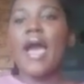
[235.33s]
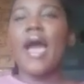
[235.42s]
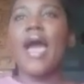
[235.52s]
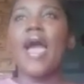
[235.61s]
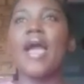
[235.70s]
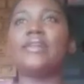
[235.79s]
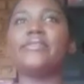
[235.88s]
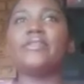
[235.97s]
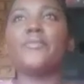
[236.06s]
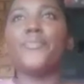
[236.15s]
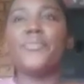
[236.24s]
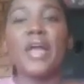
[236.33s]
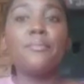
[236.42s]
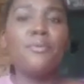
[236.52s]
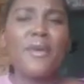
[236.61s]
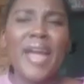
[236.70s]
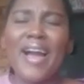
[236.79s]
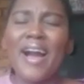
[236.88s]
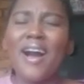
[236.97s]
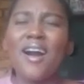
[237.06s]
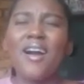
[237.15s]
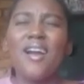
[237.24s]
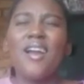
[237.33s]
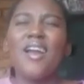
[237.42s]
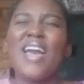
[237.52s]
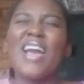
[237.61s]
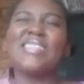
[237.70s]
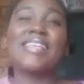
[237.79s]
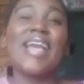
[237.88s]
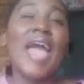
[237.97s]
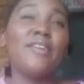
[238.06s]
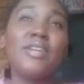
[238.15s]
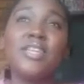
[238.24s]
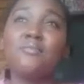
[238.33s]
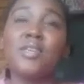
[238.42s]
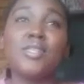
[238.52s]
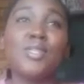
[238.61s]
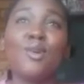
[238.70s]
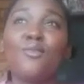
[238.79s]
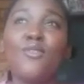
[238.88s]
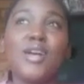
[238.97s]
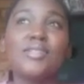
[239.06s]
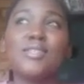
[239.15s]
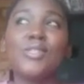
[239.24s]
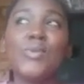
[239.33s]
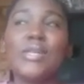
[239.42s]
And that prayer has carried me so far since